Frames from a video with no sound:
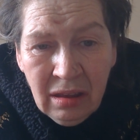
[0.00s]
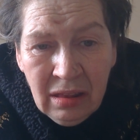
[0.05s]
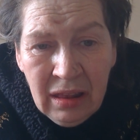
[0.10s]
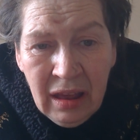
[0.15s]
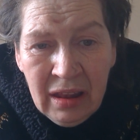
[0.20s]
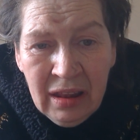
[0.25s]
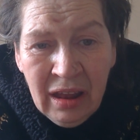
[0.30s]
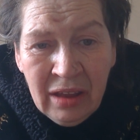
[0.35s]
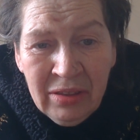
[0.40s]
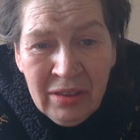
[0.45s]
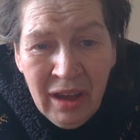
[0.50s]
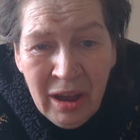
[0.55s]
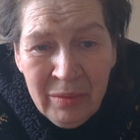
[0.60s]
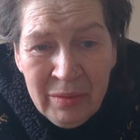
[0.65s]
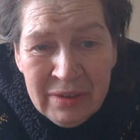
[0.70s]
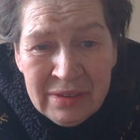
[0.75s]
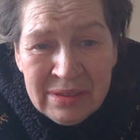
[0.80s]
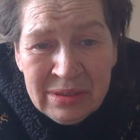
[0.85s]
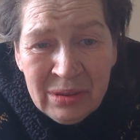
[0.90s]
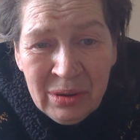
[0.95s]
Let alone
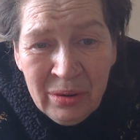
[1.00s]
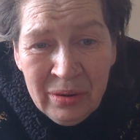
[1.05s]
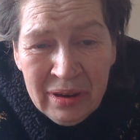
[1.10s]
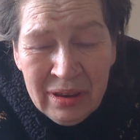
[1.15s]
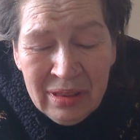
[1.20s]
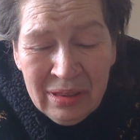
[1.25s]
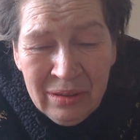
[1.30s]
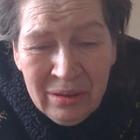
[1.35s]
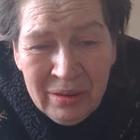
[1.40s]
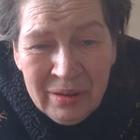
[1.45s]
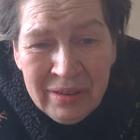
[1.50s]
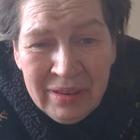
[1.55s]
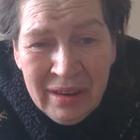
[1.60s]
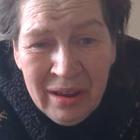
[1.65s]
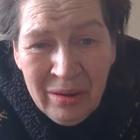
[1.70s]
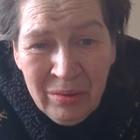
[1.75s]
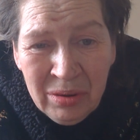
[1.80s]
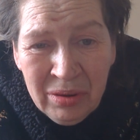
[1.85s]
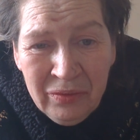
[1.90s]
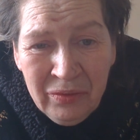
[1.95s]
I'm his daughter-in-law, you
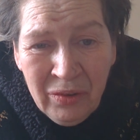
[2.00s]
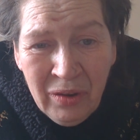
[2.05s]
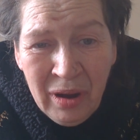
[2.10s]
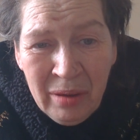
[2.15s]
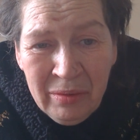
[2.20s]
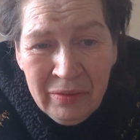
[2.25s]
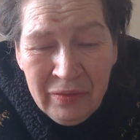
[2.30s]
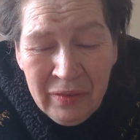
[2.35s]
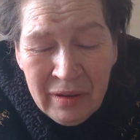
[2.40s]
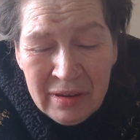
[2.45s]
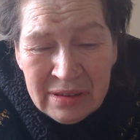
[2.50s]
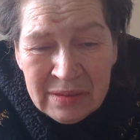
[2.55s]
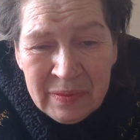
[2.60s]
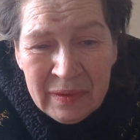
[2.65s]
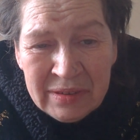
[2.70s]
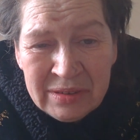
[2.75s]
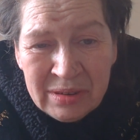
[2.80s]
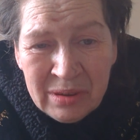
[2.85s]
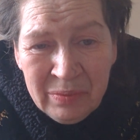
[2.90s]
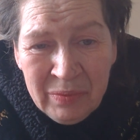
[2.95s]
know, I would have thought I'm a very
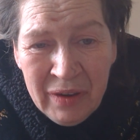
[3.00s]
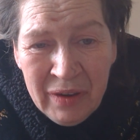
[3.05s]
special